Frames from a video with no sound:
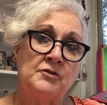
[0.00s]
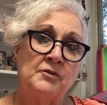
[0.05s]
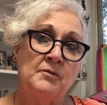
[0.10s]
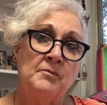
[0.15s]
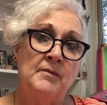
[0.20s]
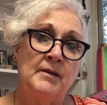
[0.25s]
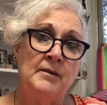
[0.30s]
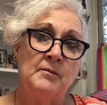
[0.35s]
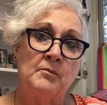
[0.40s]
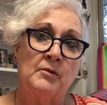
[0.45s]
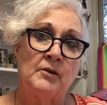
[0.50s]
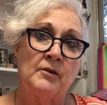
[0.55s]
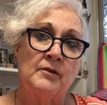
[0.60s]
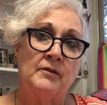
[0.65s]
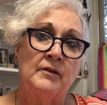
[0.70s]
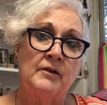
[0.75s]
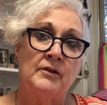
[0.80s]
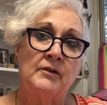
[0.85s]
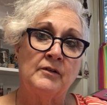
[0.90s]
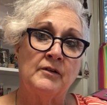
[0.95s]
Remember,
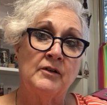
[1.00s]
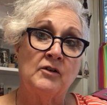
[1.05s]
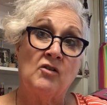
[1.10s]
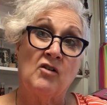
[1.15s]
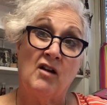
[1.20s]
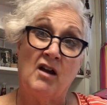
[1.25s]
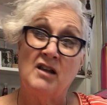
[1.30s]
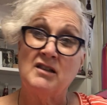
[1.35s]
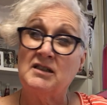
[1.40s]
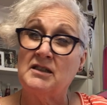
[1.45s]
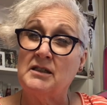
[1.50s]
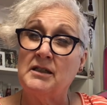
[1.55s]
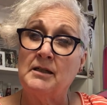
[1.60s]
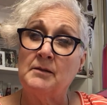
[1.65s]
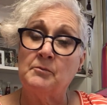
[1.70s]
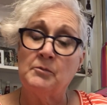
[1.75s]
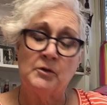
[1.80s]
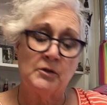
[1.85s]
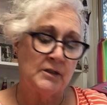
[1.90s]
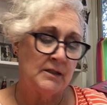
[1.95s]
there are the cross
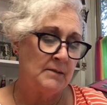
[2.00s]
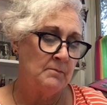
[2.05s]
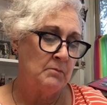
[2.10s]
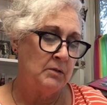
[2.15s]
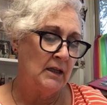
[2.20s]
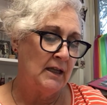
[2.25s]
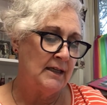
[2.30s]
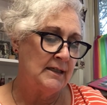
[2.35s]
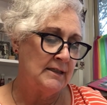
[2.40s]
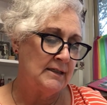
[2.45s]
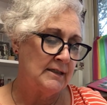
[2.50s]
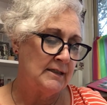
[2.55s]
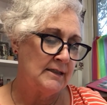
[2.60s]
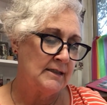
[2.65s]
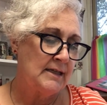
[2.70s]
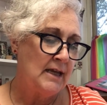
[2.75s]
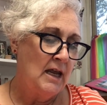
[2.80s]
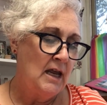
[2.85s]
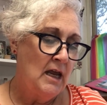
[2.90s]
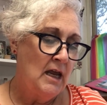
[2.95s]
timbers in places.